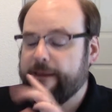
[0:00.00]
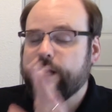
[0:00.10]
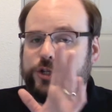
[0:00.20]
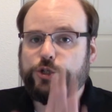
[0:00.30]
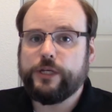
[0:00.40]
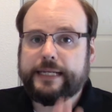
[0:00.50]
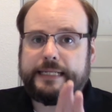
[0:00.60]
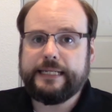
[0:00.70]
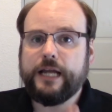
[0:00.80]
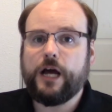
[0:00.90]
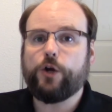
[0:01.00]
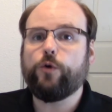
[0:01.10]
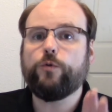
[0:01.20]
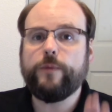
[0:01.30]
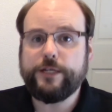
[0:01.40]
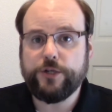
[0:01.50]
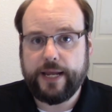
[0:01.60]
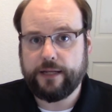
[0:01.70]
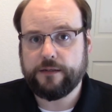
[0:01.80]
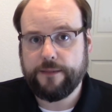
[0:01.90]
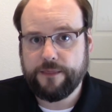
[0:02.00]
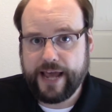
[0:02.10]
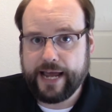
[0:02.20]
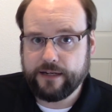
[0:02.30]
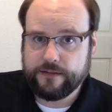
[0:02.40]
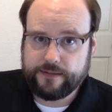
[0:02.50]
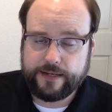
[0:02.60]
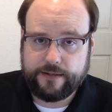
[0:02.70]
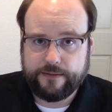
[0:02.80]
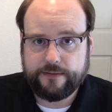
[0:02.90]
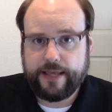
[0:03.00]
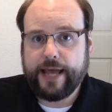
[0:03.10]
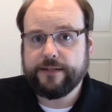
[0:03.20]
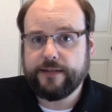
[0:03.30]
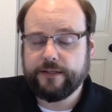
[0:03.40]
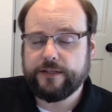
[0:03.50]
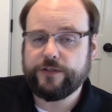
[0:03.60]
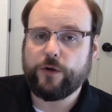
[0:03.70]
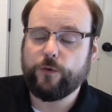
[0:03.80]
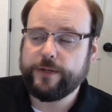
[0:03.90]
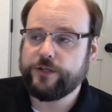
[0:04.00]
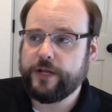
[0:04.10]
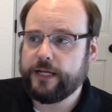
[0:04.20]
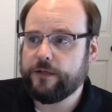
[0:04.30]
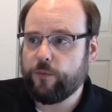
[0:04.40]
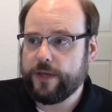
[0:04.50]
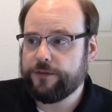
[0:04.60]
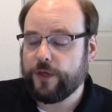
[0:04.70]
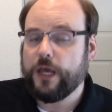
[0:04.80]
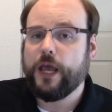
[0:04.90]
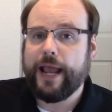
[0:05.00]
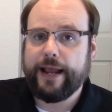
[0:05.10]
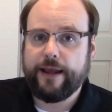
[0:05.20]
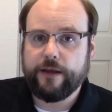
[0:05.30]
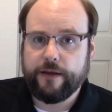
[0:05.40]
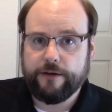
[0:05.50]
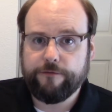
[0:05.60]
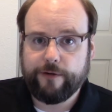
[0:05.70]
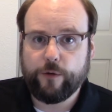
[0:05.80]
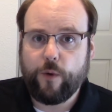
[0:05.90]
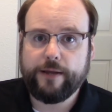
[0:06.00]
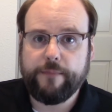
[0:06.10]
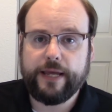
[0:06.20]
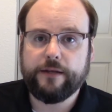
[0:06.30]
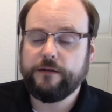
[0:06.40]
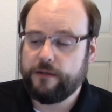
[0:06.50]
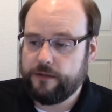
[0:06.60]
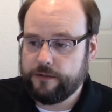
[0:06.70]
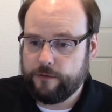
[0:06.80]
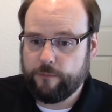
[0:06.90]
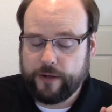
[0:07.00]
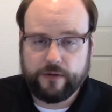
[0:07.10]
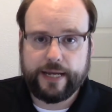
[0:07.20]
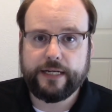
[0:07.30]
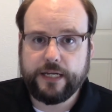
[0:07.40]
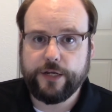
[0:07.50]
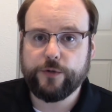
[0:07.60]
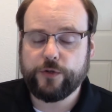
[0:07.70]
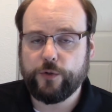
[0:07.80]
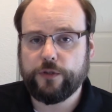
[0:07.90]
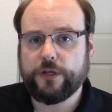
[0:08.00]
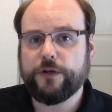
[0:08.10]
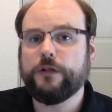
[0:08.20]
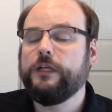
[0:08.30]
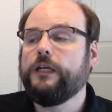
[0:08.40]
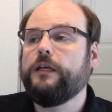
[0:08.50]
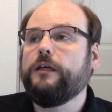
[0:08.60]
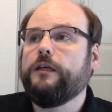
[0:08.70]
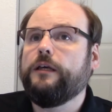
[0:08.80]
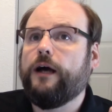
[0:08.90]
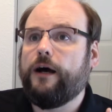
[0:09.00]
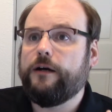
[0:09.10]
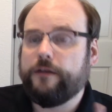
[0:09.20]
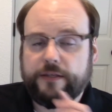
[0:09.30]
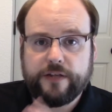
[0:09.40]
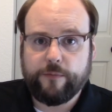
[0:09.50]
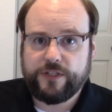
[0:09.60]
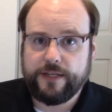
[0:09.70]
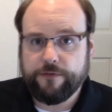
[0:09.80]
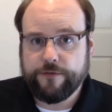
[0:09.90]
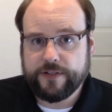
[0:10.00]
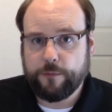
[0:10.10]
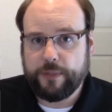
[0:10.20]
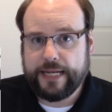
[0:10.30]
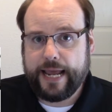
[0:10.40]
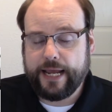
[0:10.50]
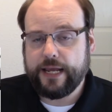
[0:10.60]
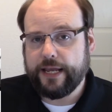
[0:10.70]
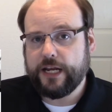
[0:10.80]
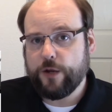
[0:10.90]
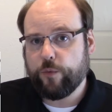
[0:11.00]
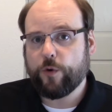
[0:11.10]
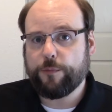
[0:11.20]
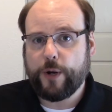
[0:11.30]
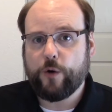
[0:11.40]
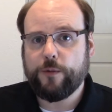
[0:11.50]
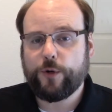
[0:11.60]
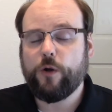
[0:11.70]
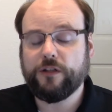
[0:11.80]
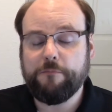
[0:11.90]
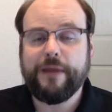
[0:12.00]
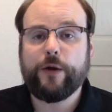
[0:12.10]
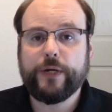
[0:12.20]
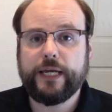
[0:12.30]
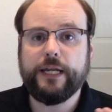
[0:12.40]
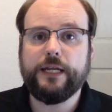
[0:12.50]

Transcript: She did not originate that sentence. That sentence originated with a very white man about 90 years earlier. His name was Stephen Vincent Benet, and he wrote a poem called American